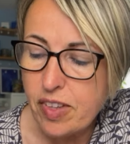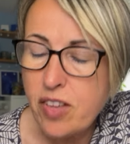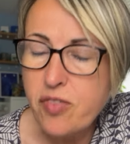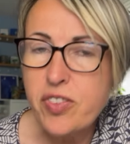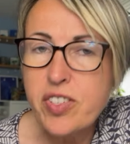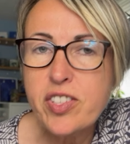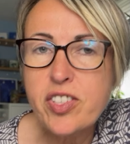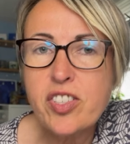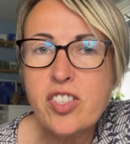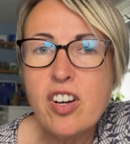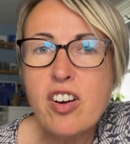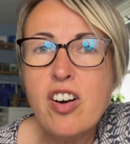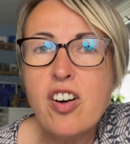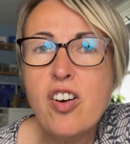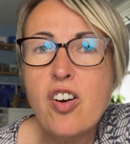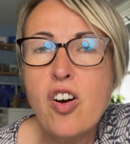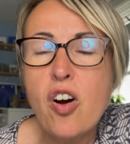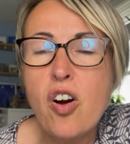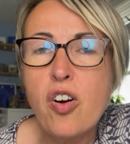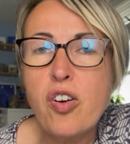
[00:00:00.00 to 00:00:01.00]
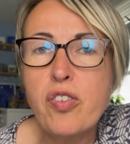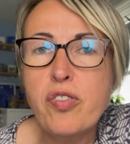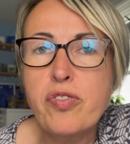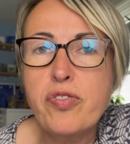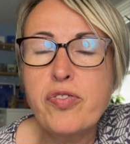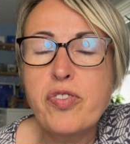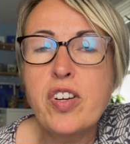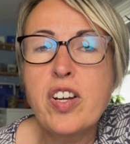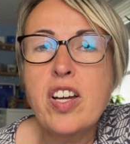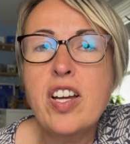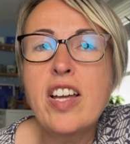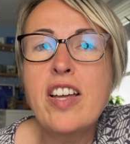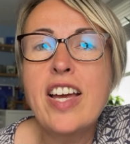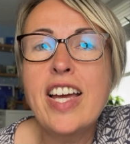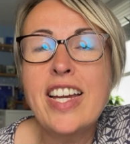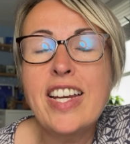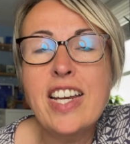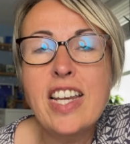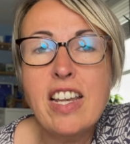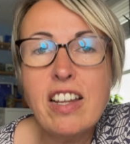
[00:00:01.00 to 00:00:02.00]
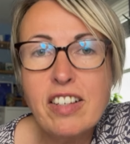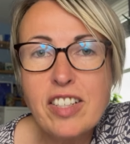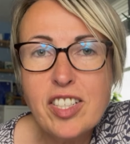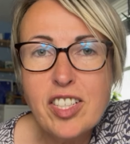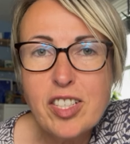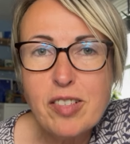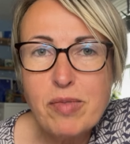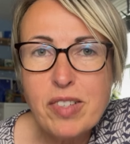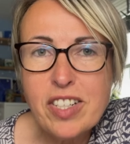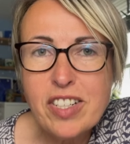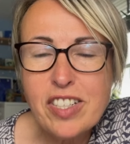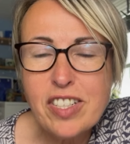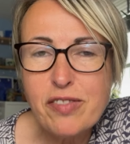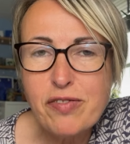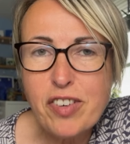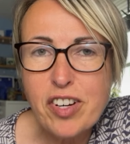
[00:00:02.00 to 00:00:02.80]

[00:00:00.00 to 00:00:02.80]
the star of enlightenment,